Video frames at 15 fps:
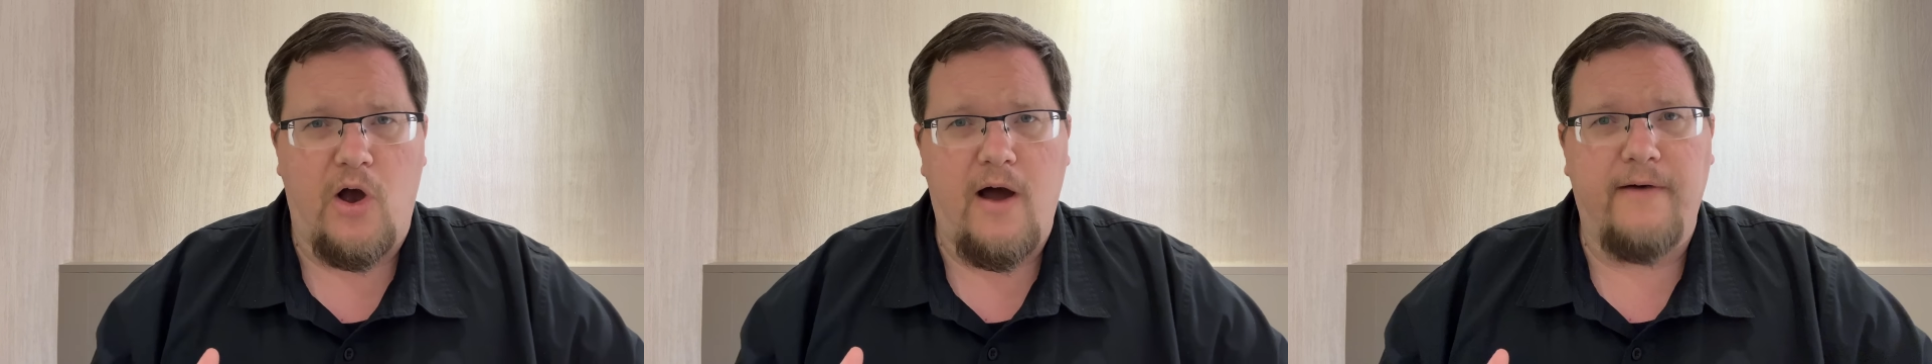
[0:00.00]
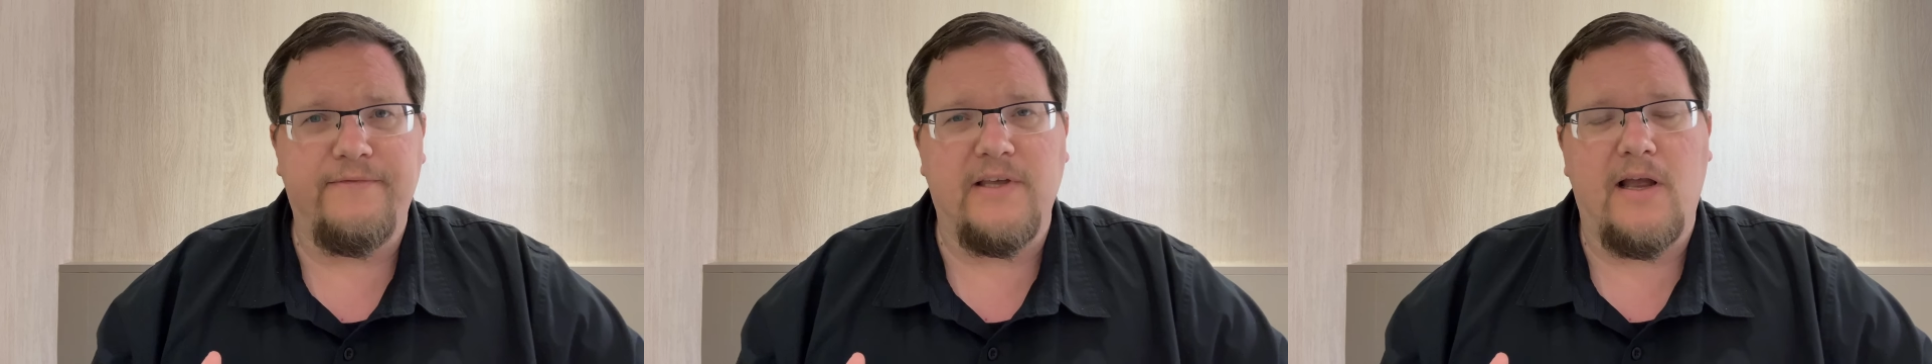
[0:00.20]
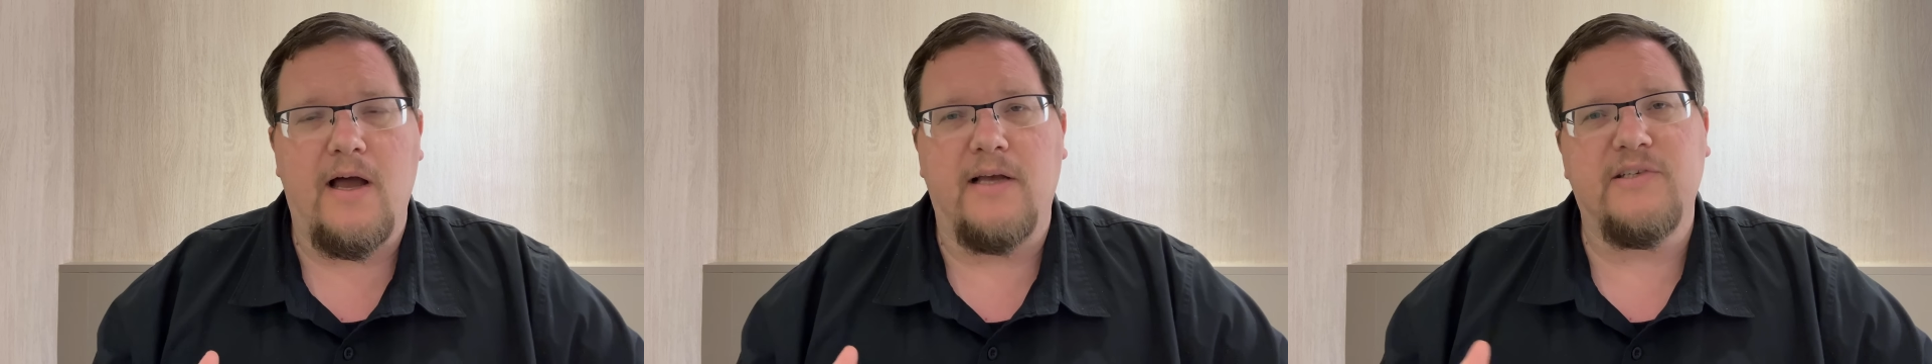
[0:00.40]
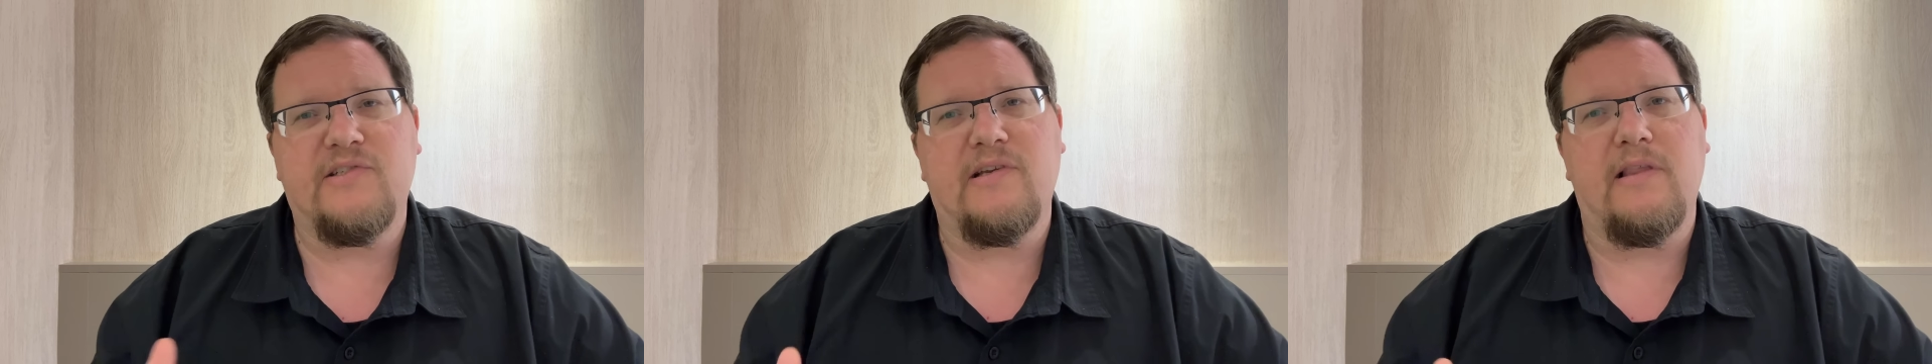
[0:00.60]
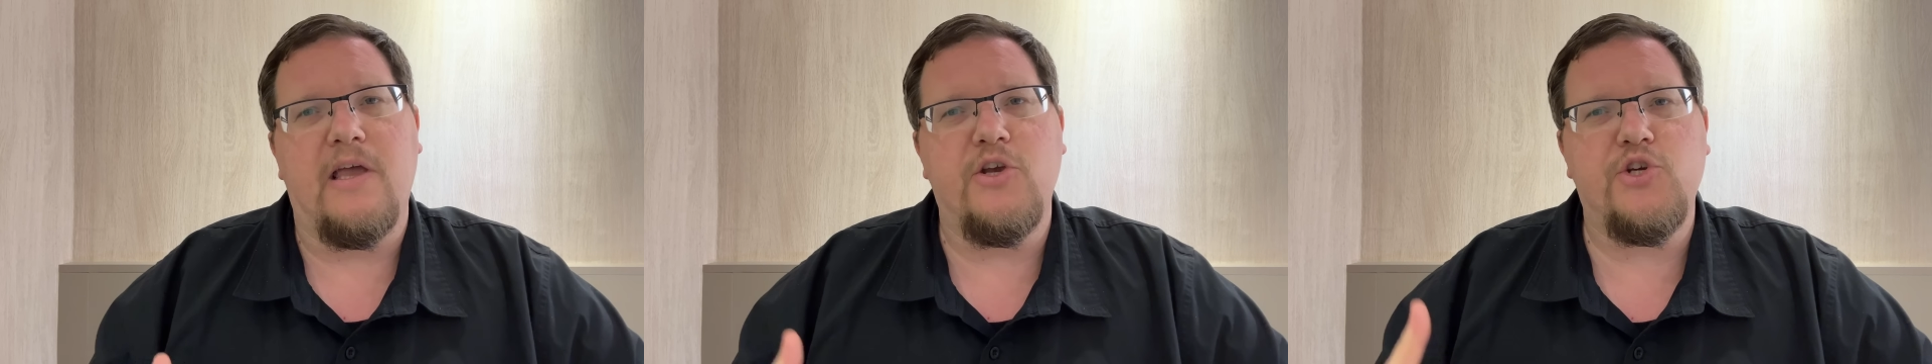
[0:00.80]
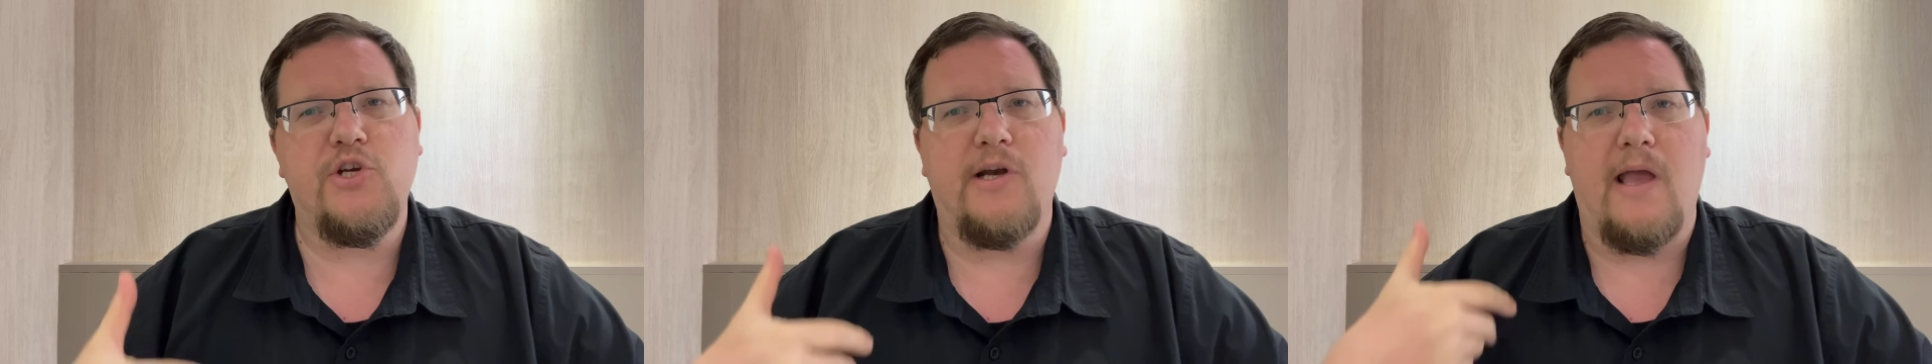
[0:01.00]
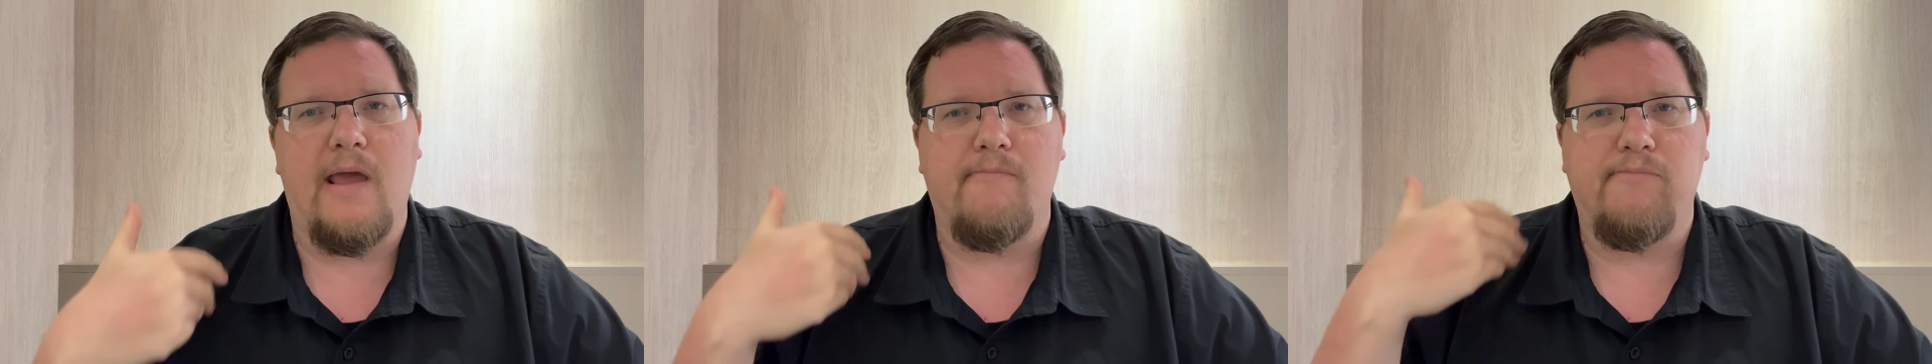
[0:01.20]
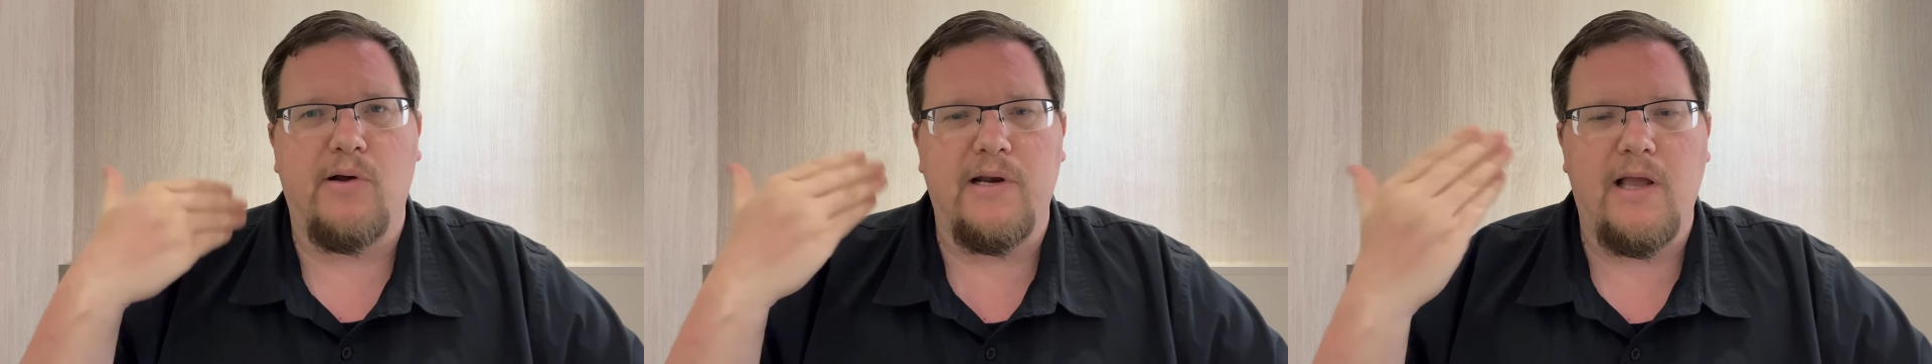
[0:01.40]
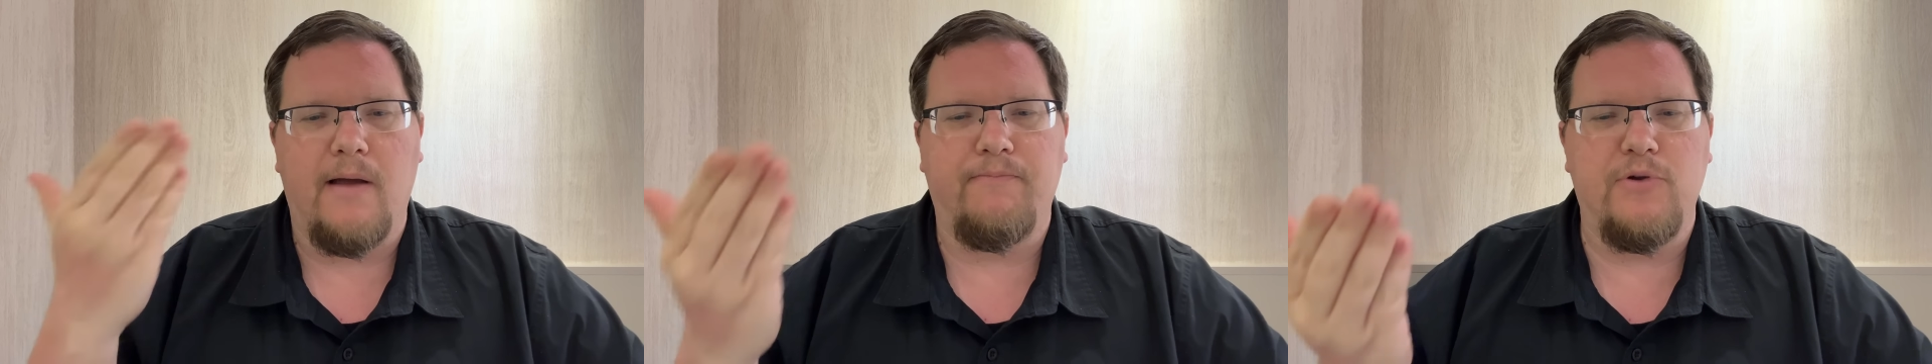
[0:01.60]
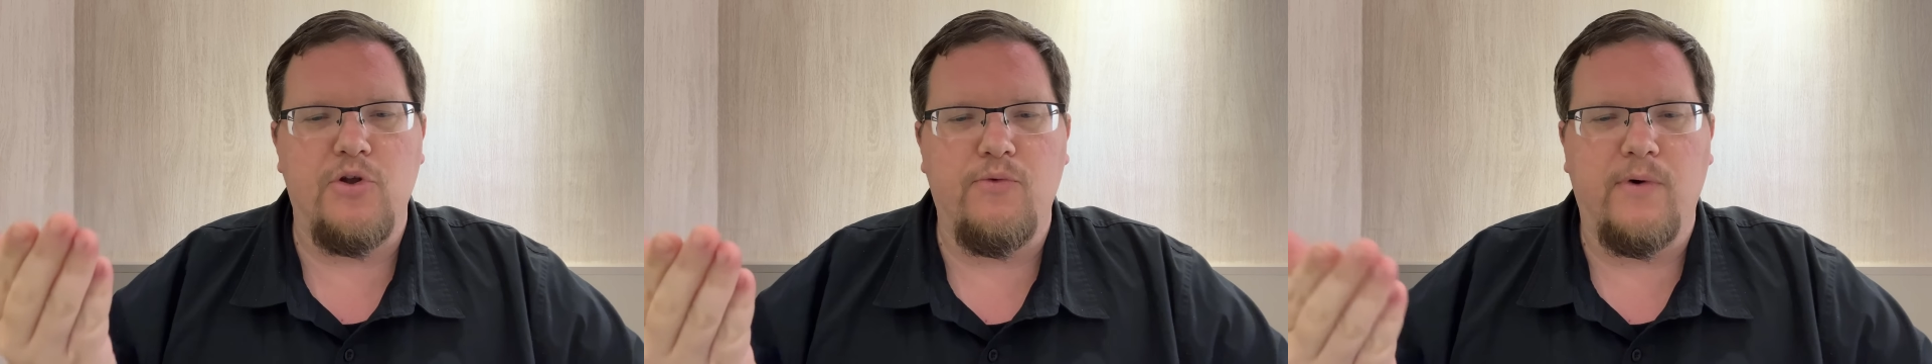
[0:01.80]
off the constellation and putting
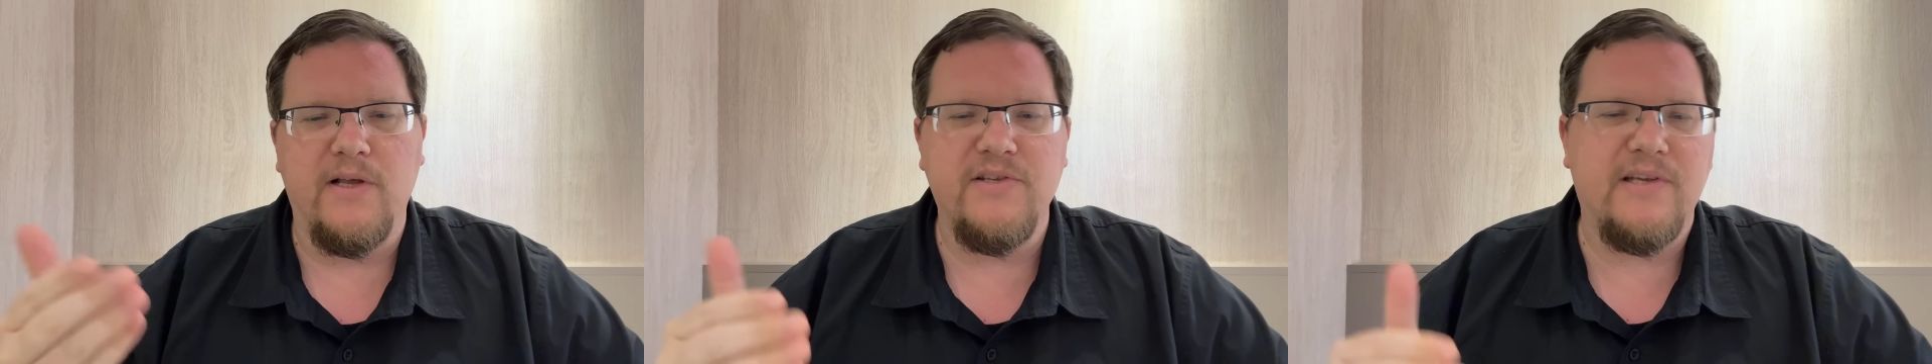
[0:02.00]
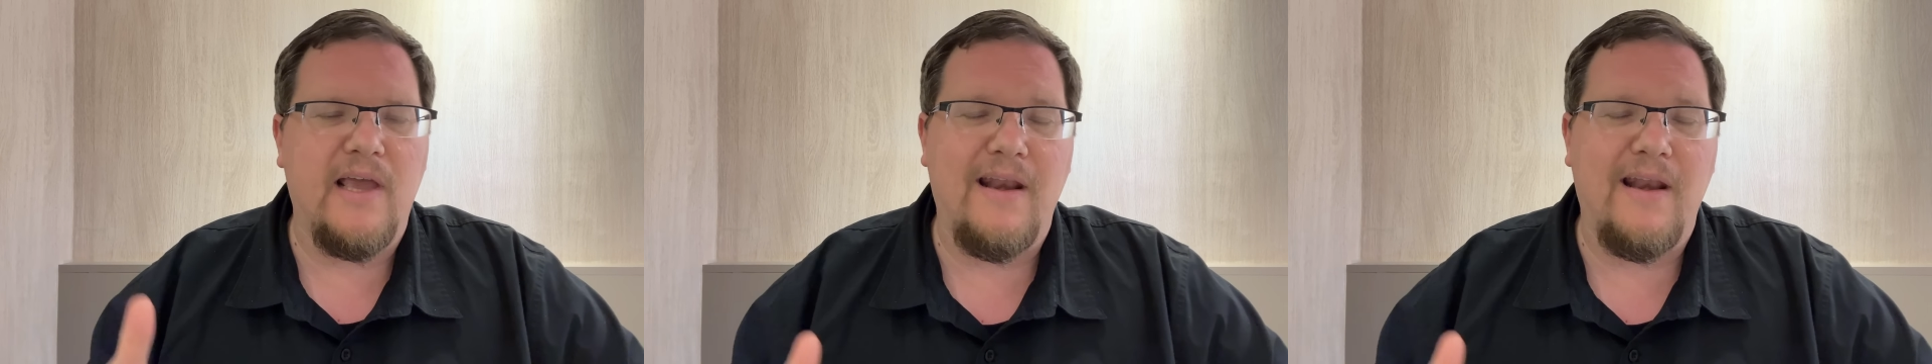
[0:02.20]
up new ones.